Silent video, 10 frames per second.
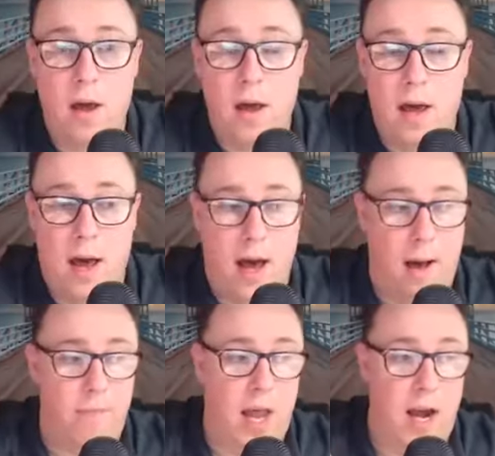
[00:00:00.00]

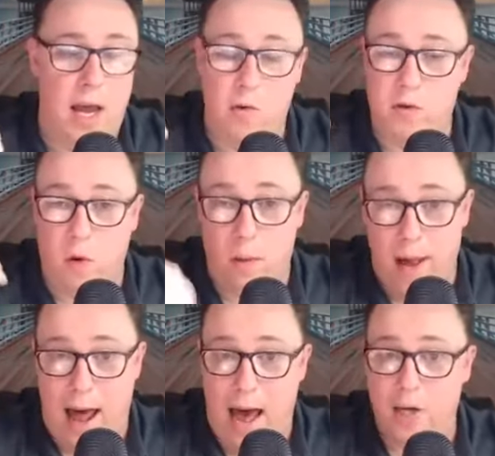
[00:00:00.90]
And he was all about
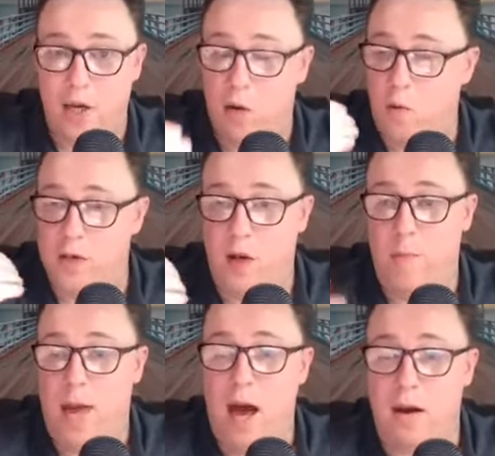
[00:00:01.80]
action. It wasn't
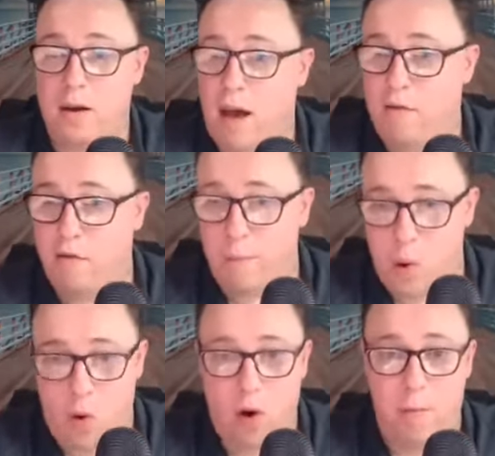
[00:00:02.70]
about having
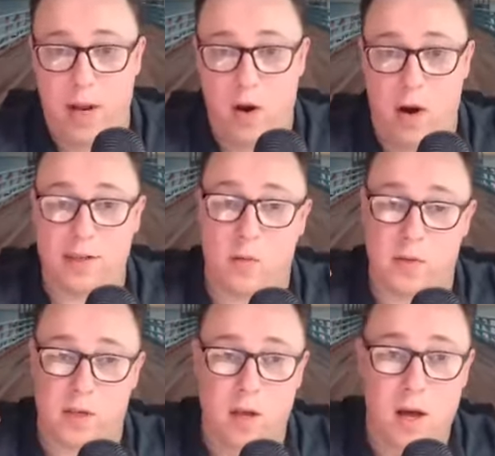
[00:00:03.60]
rapport and being nice. It was
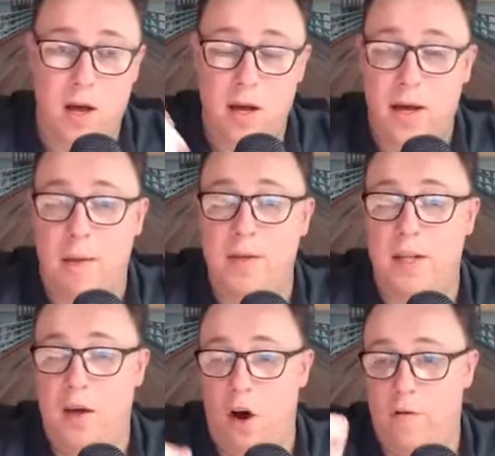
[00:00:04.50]
come into the
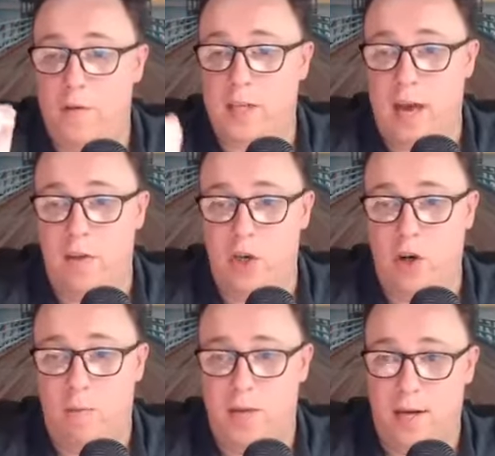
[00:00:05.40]
office, get the
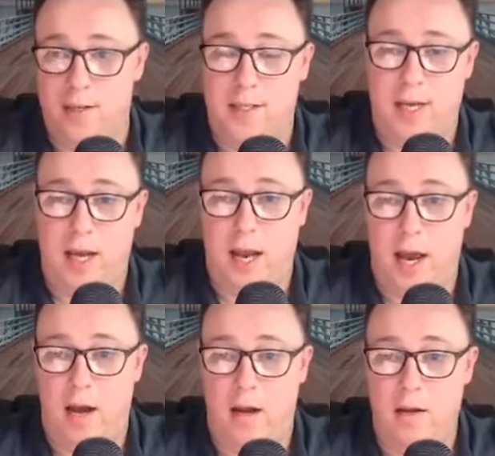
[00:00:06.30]
job done, see you
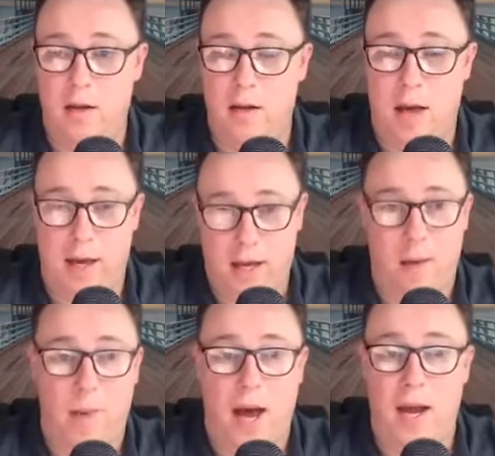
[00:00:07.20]
later, and get
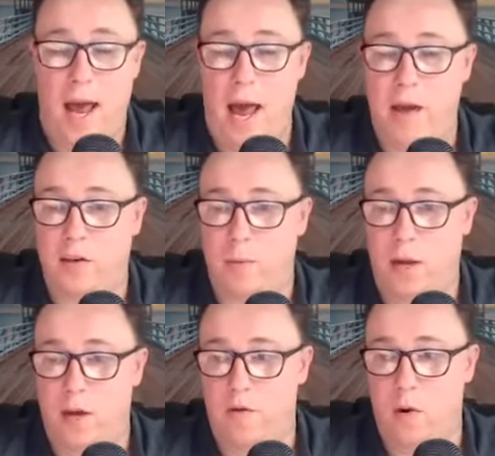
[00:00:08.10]
paid handsomely
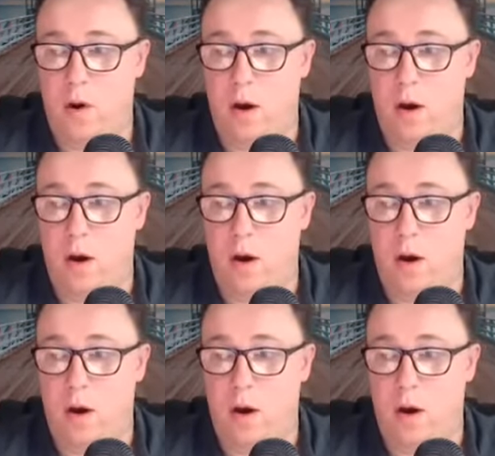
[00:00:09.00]
for it.